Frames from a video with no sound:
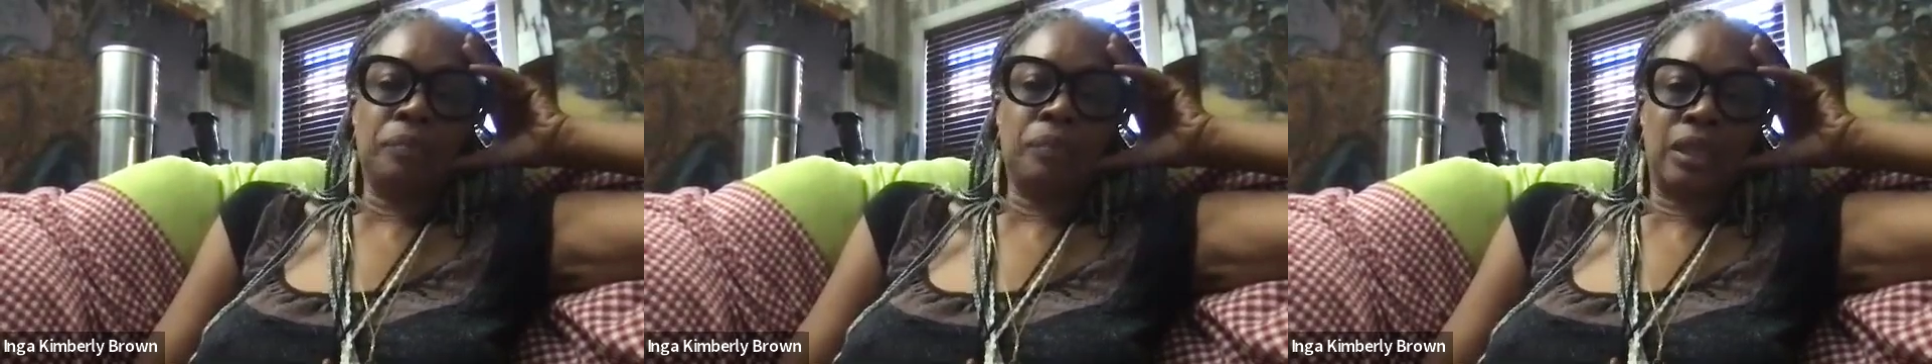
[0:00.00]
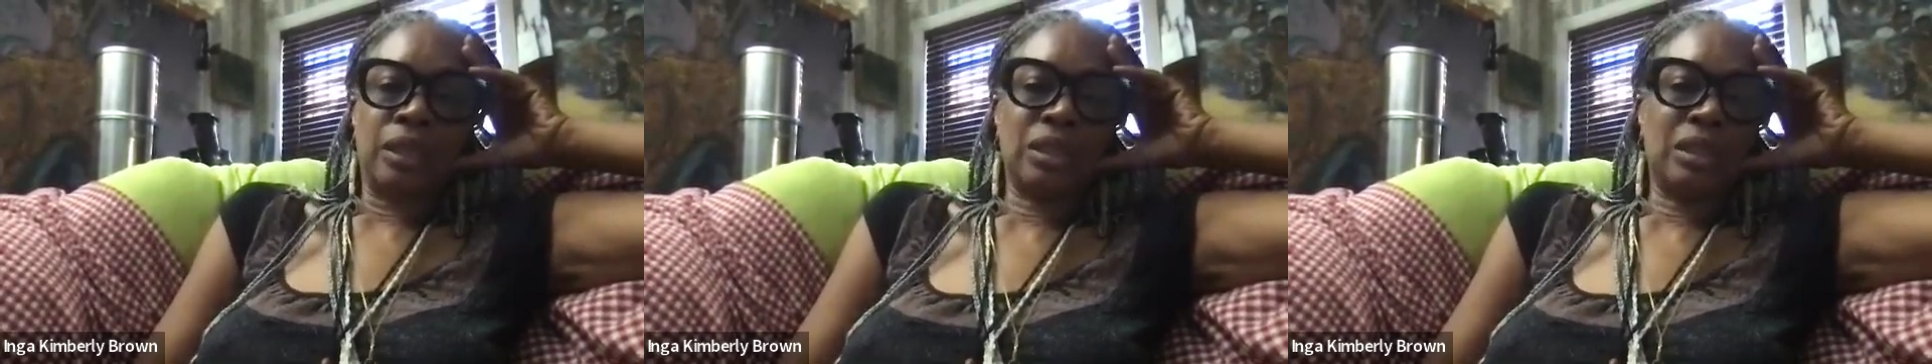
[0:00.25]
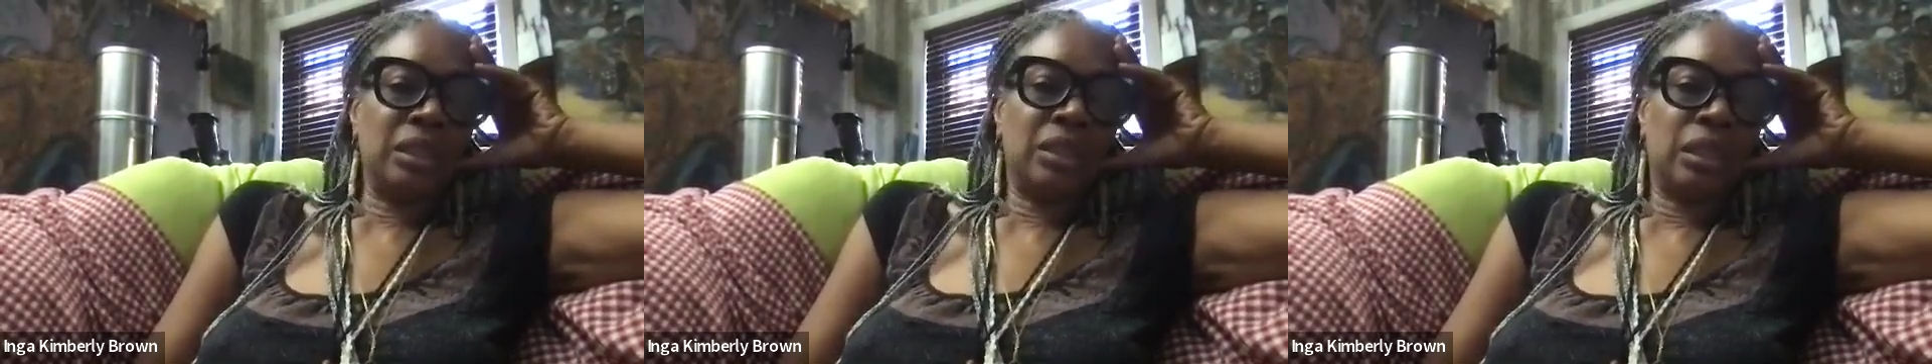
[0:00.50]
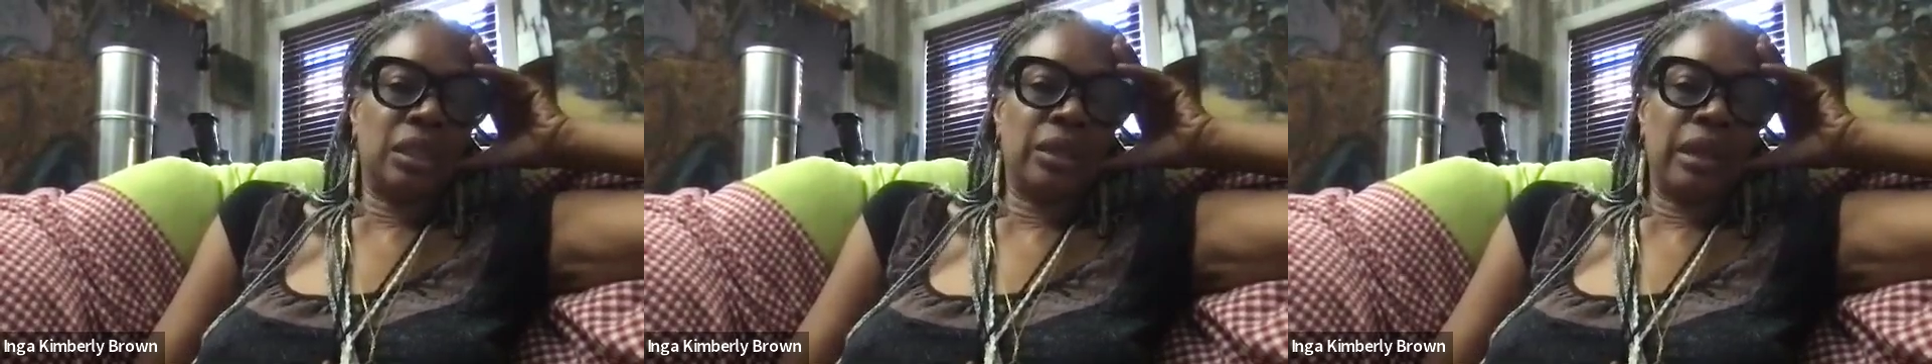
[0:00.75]
I just need
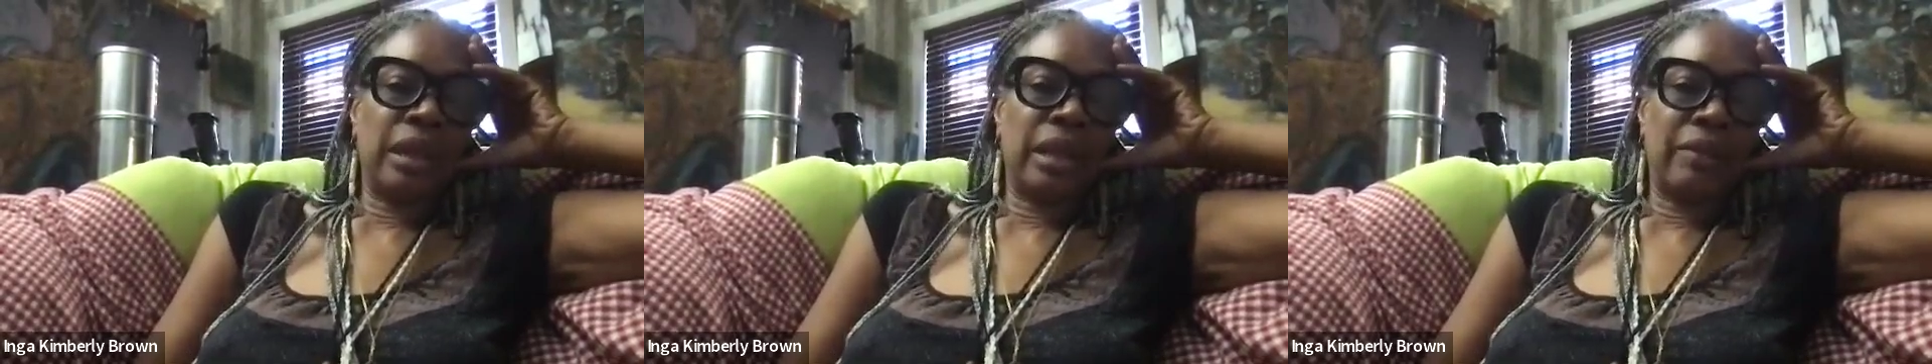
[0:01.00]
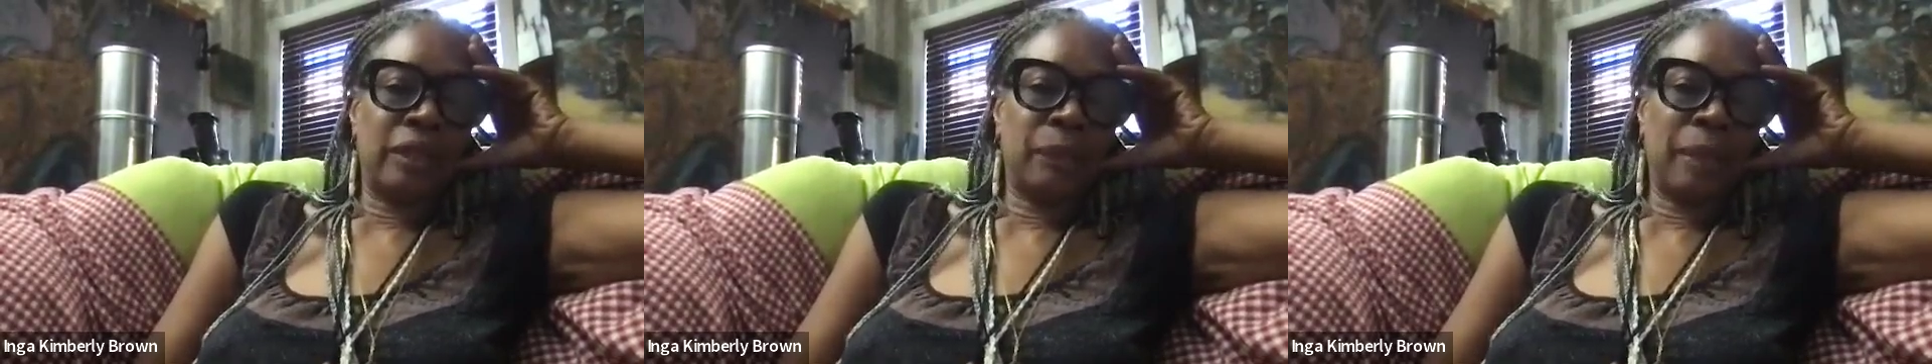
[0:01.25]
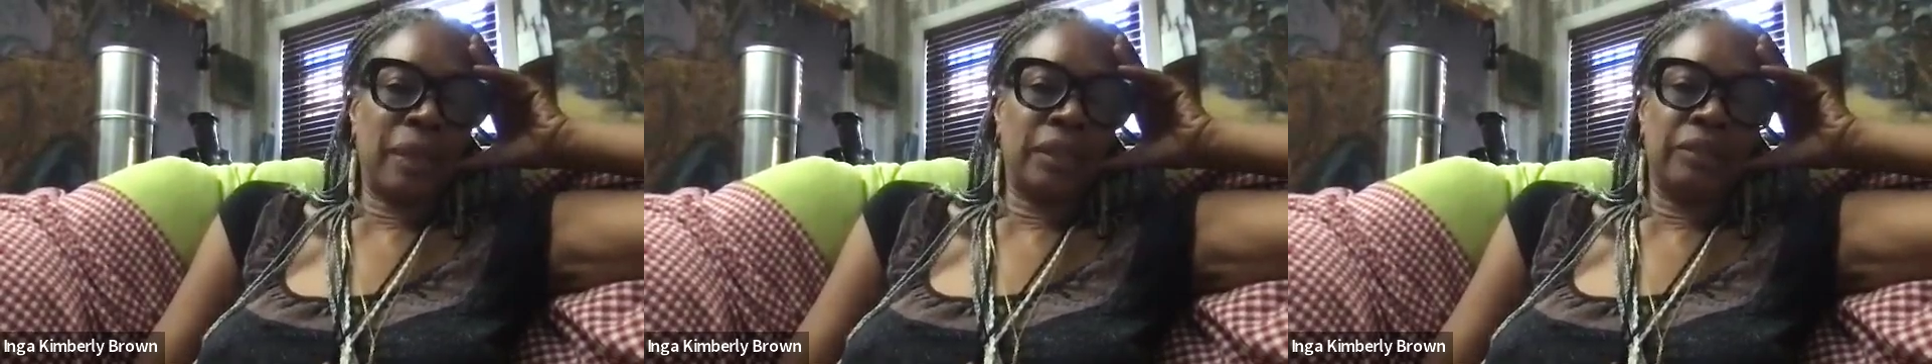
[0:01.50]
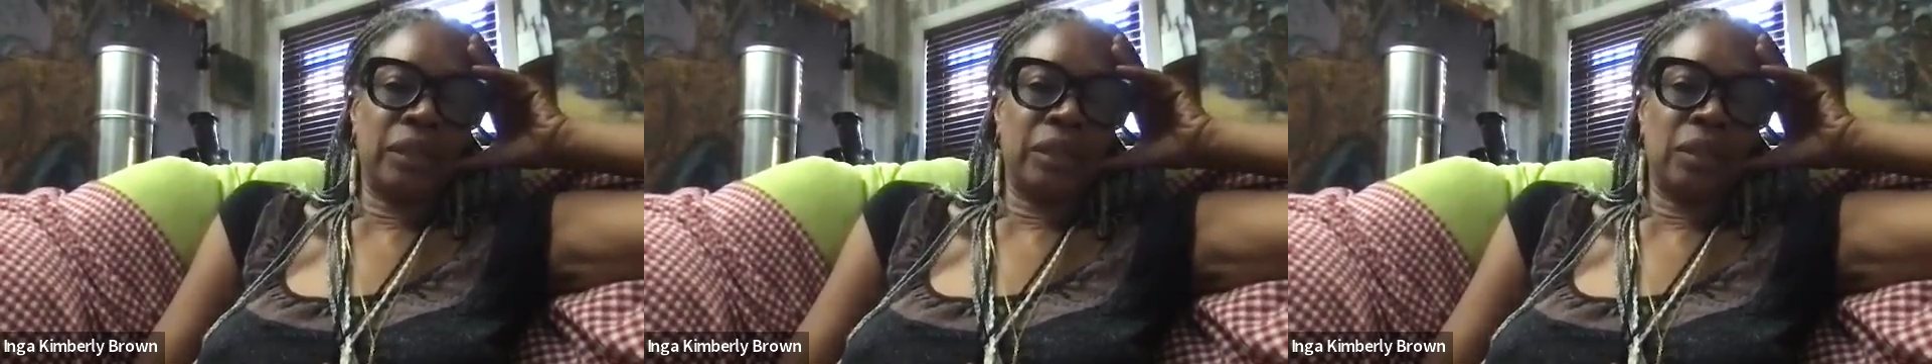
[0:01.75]
to know that I respect
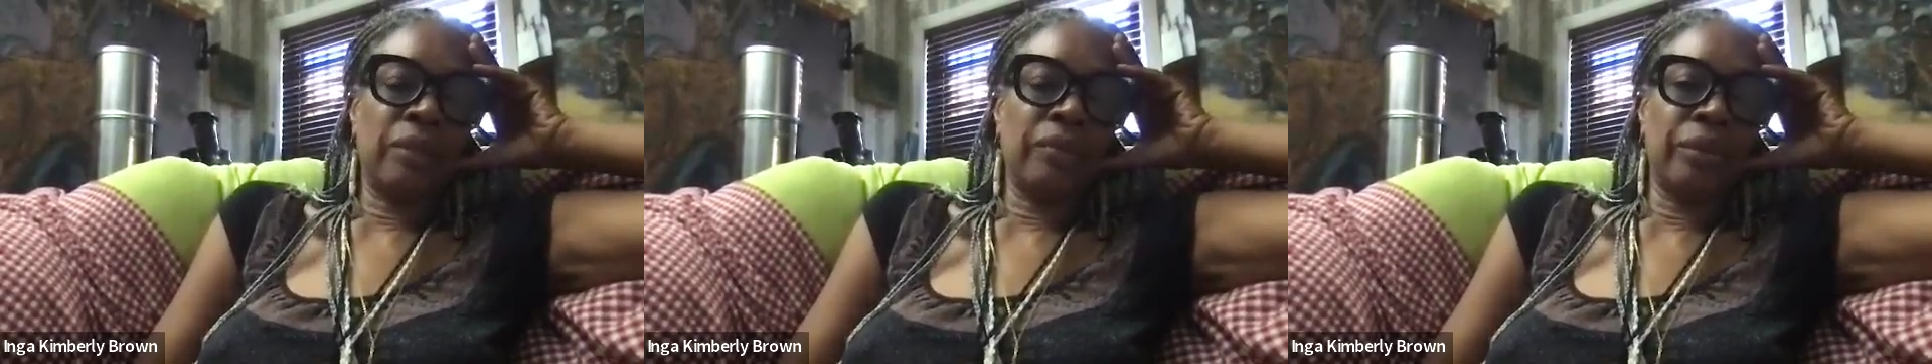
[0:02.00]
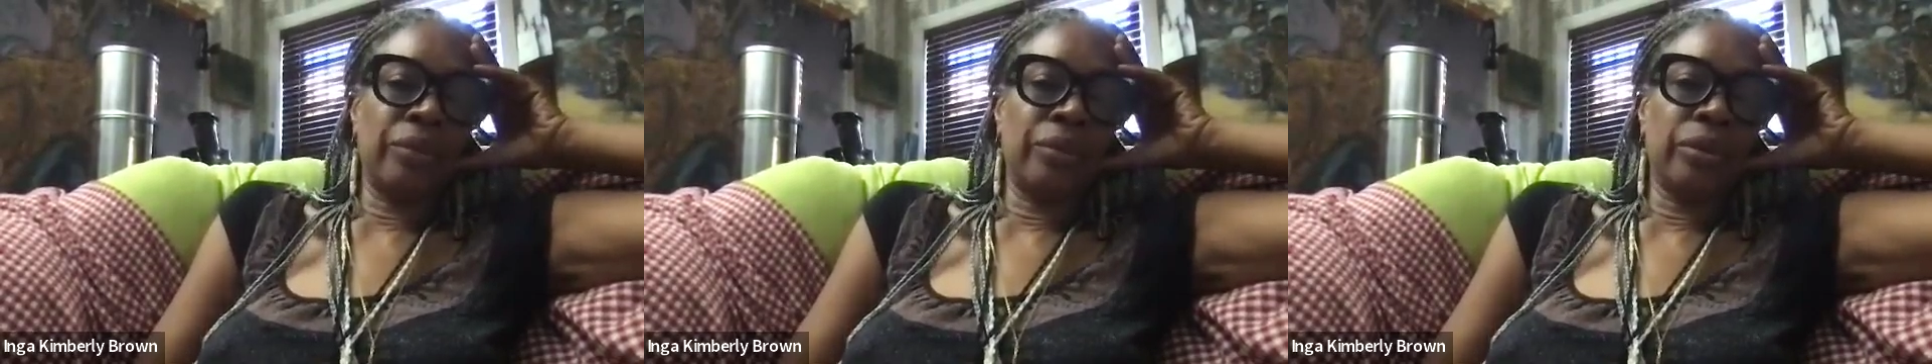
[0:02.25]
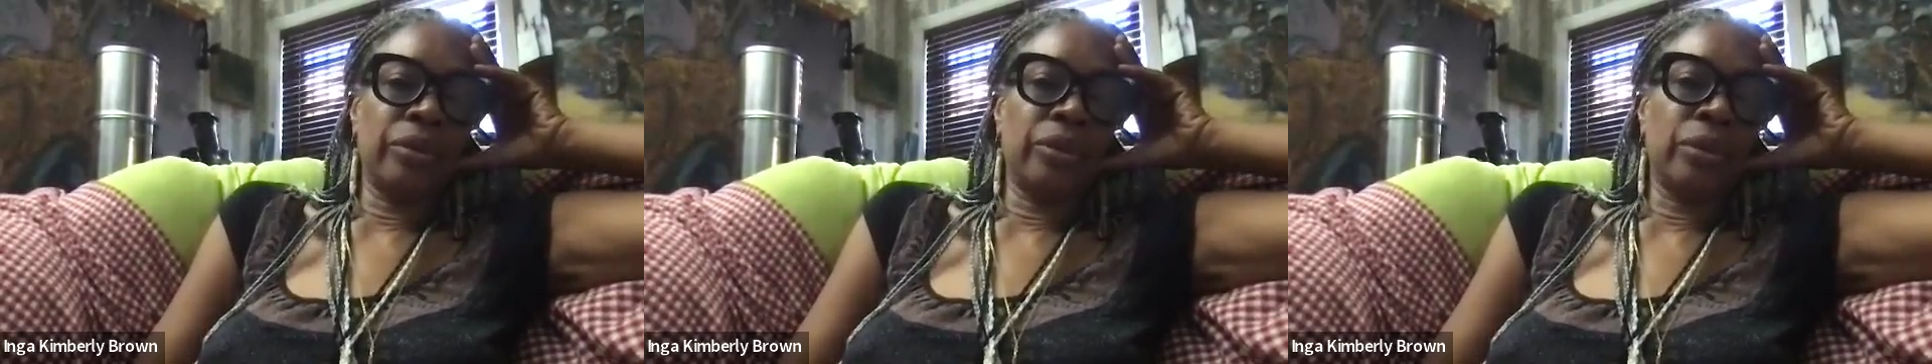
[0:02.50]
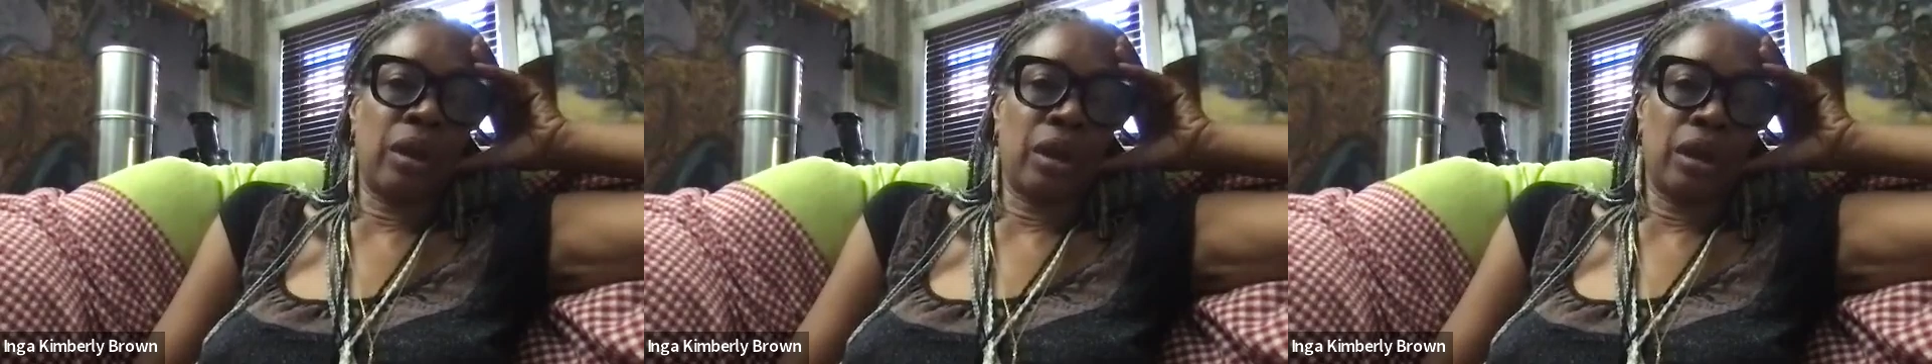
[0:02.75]
every single one of you. You're
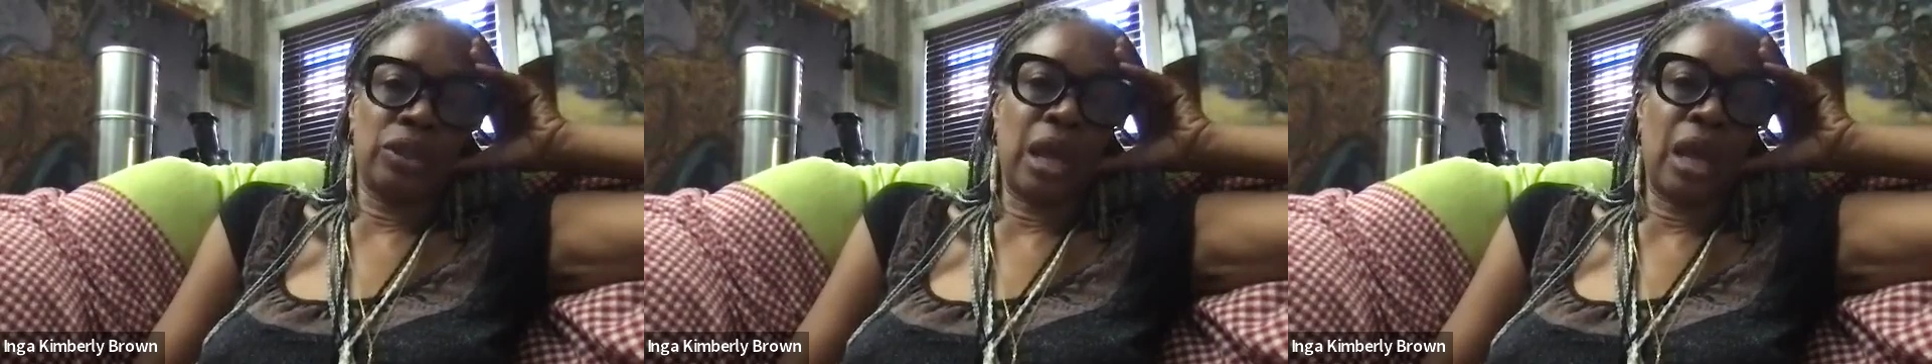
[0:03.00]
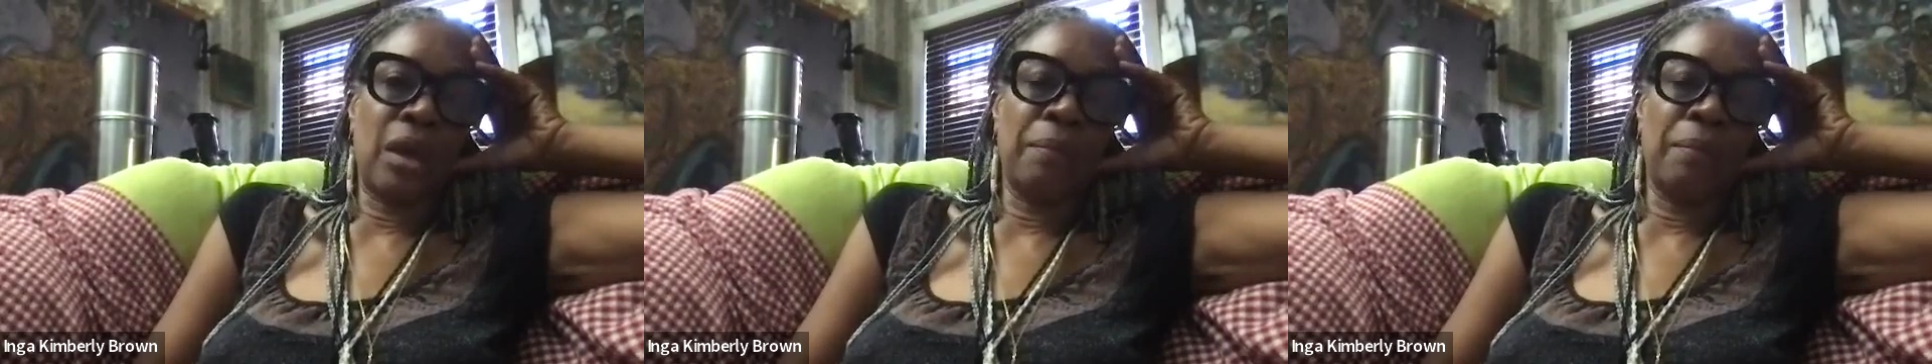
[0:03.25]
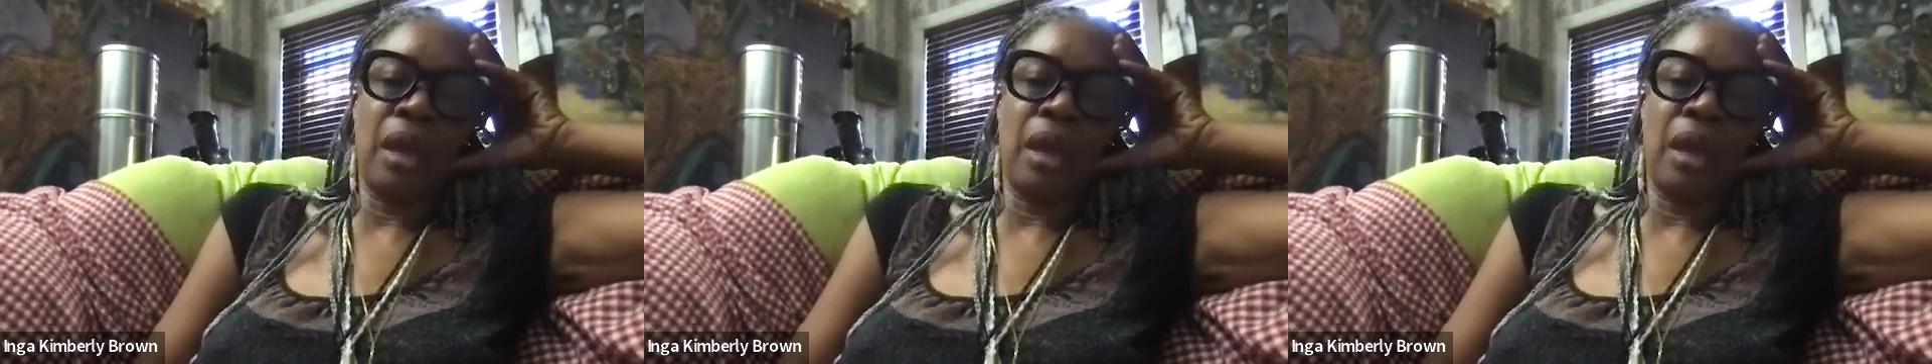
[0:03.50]
doing a hard job.